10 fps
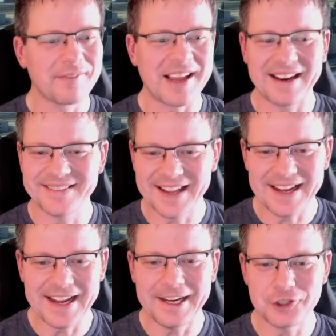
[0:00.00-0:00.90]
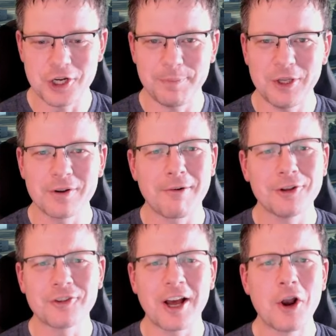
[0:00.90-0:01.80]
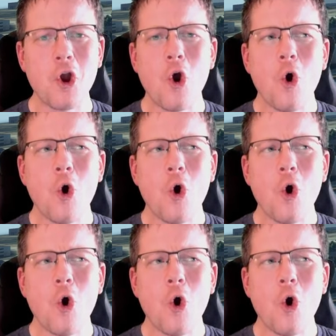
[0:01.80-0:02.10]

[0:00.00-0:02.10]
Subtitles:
I've got a 1080 GPU, and I always thought,